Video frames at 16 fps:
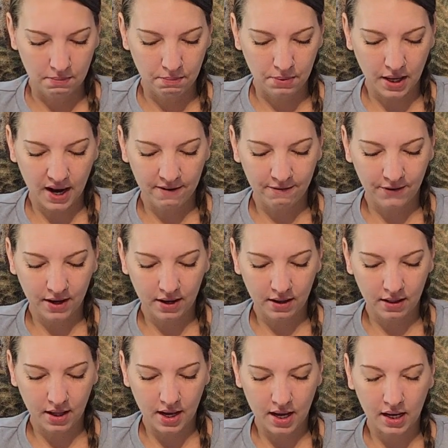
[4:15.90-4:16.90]
but I feel
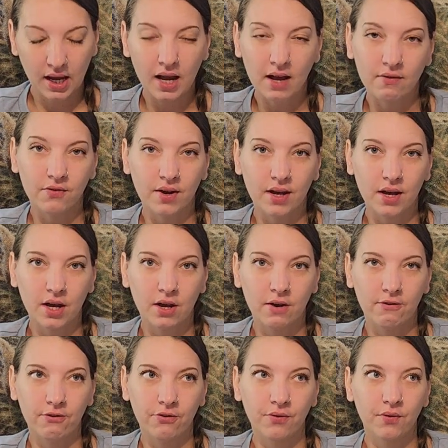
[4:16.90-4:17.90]
like
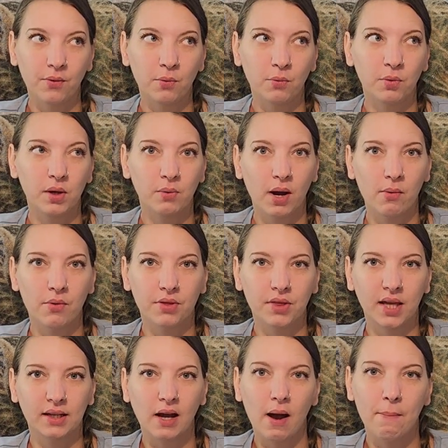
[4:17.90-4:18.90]
if we went with
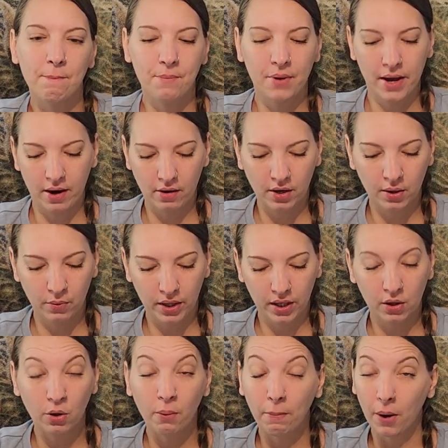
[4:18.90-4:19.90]
like a
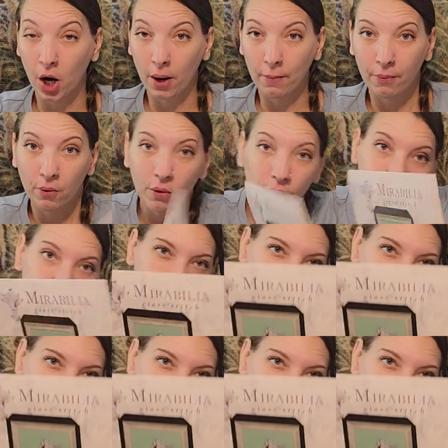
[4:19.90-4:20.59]
periwinkle purple,